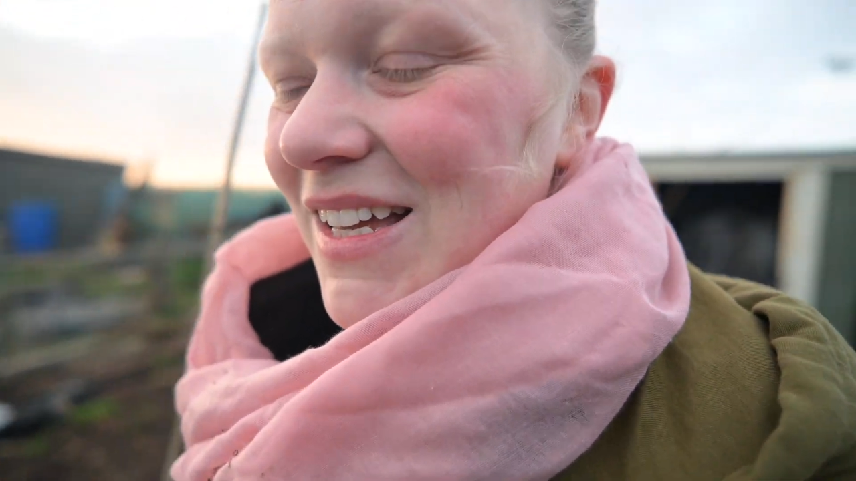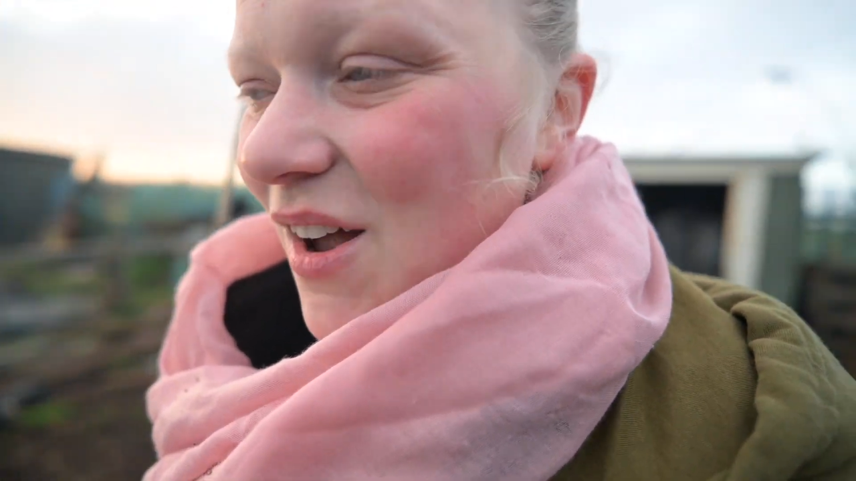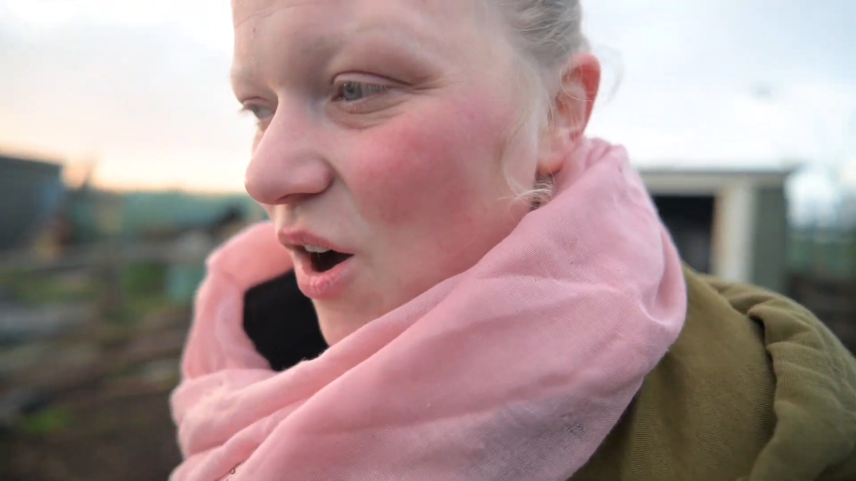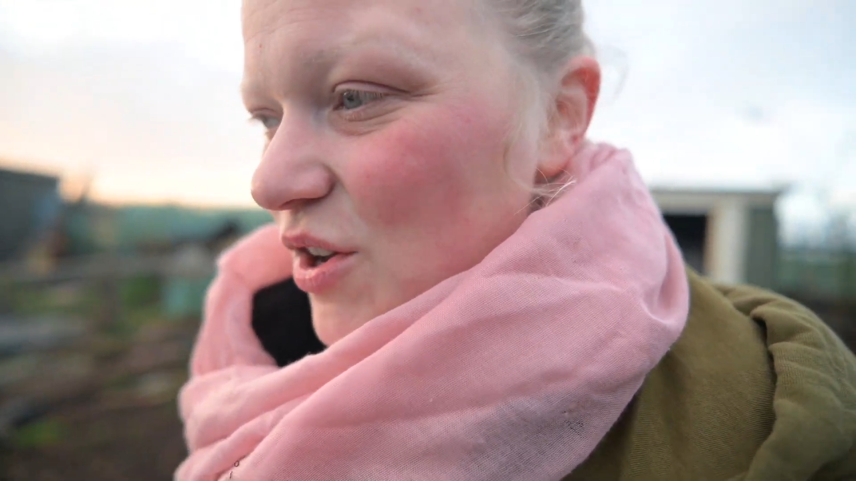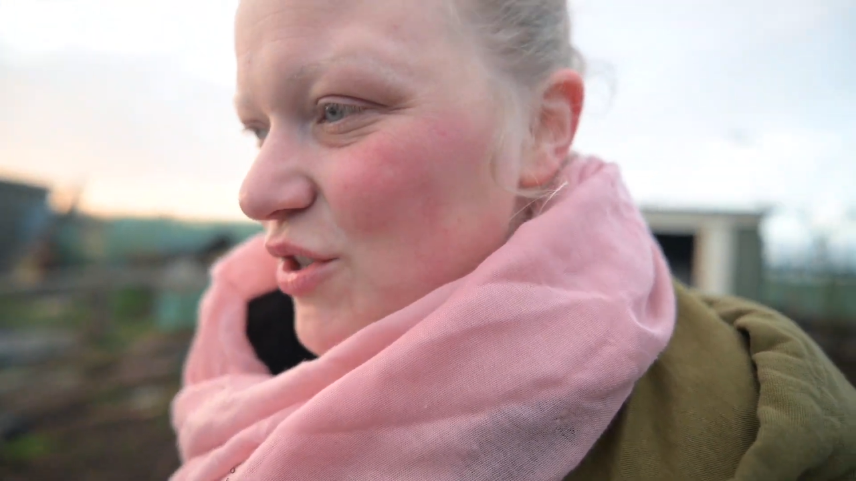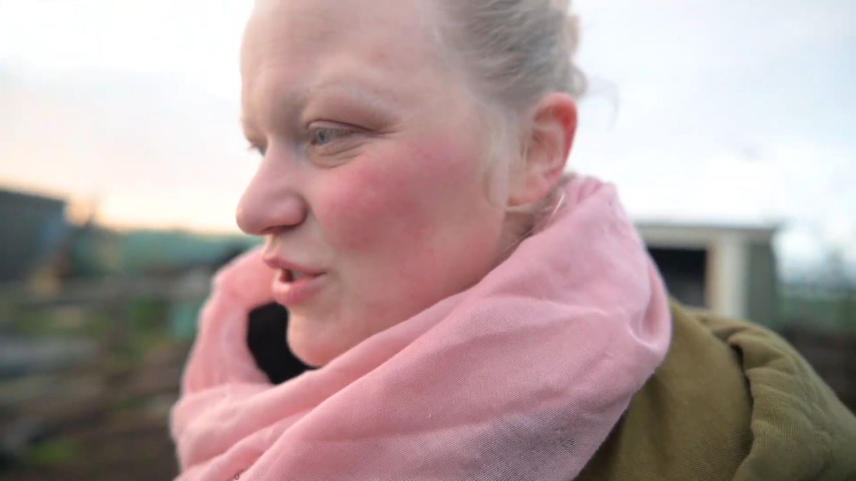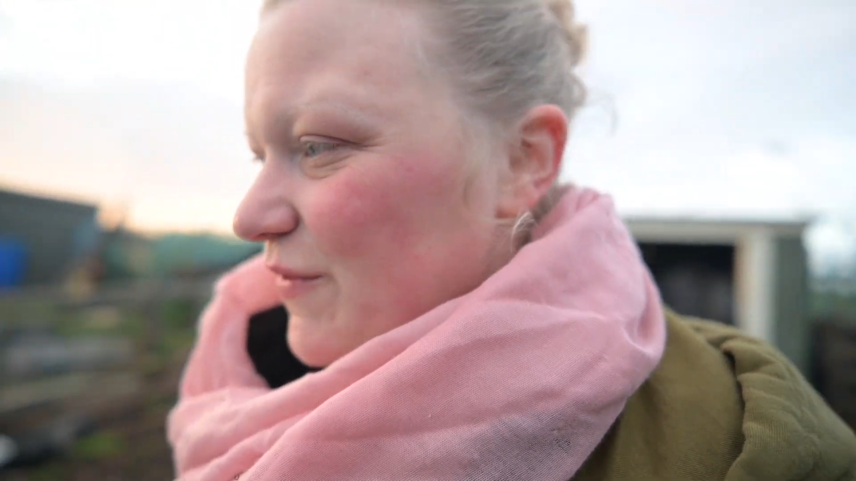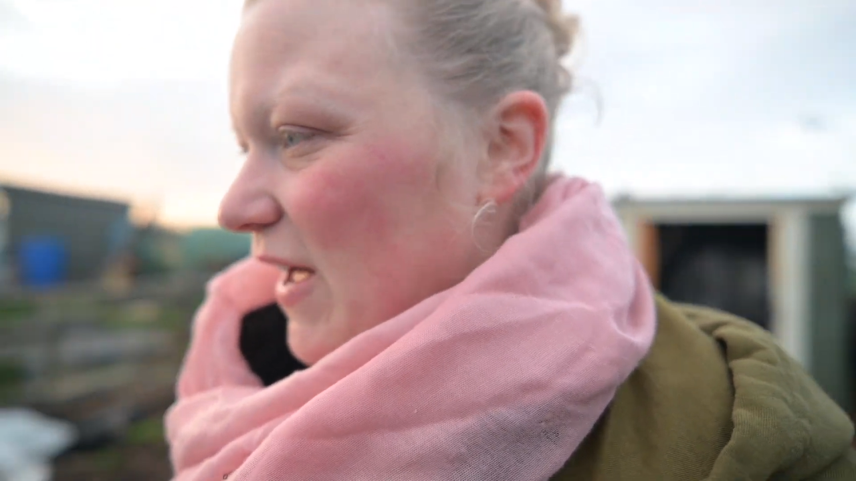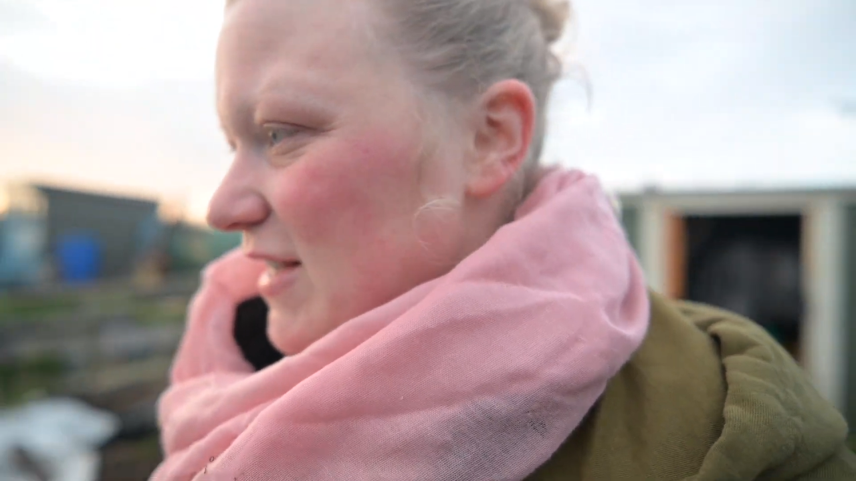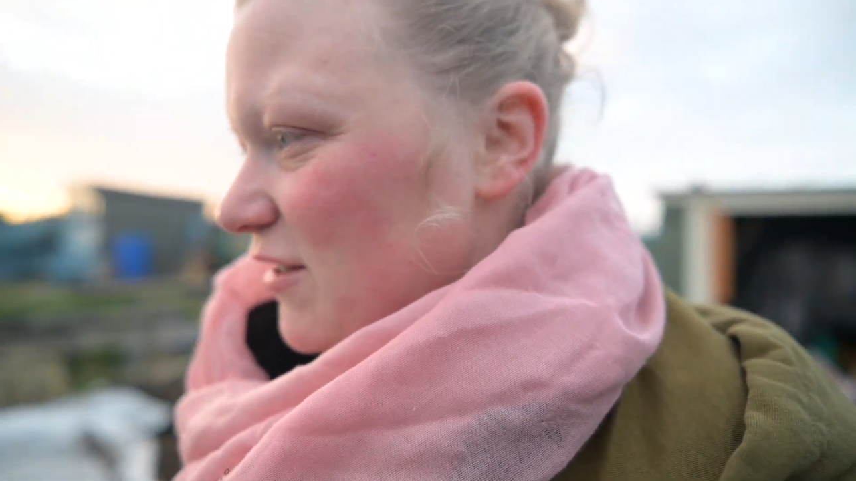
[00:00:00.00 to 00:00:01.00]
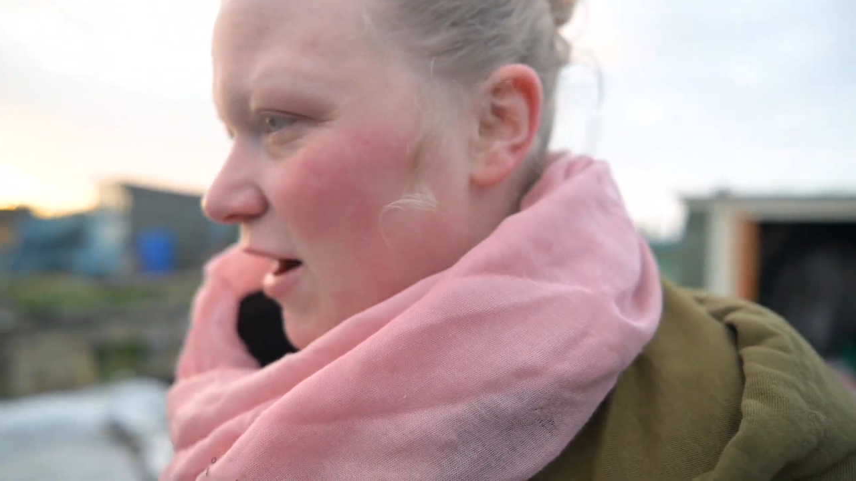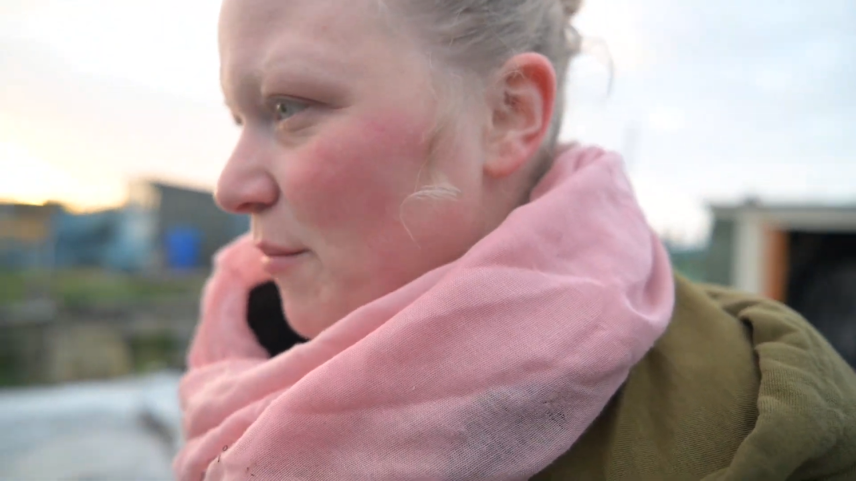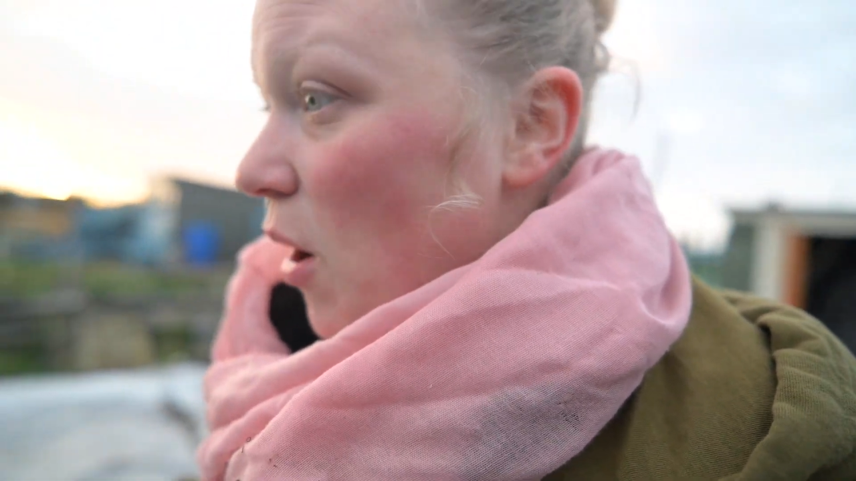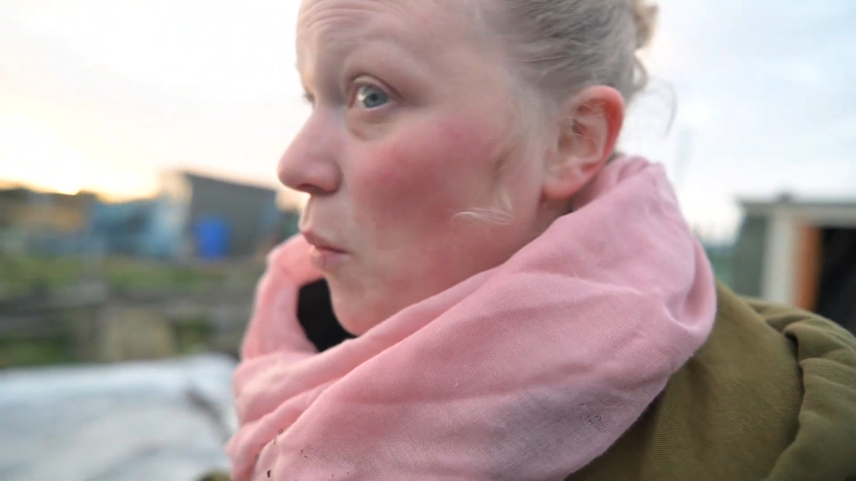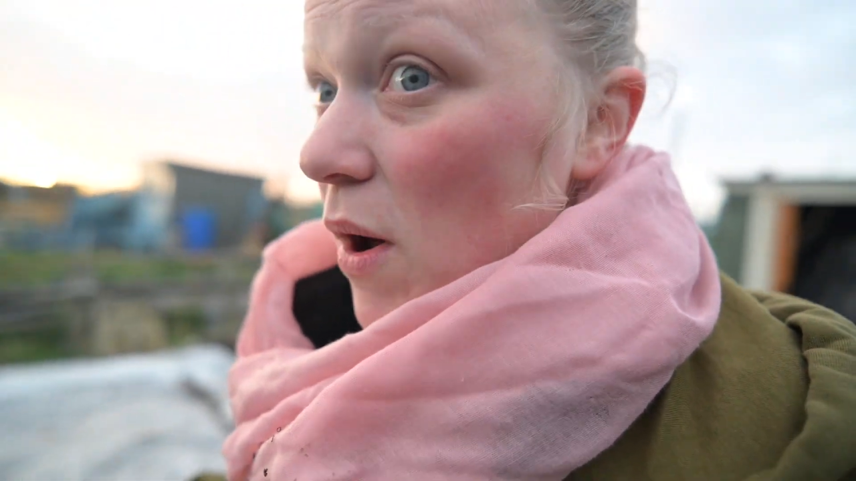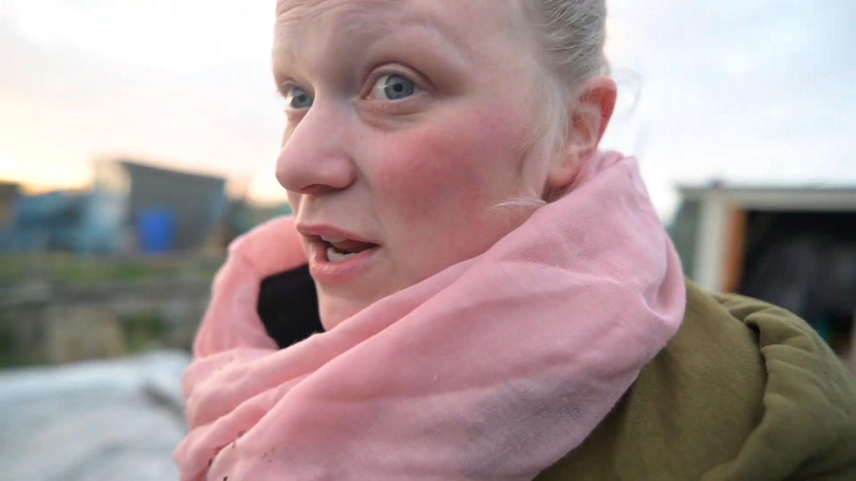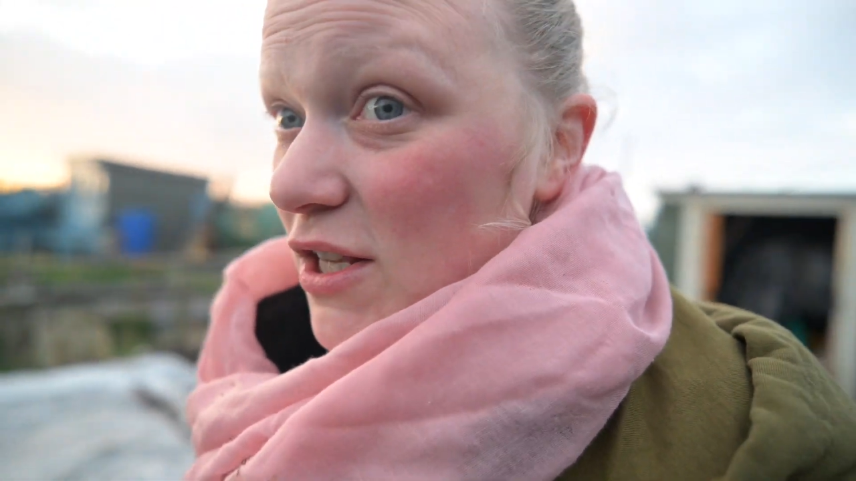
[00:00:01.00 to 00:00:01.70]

Can't use the fancy camera when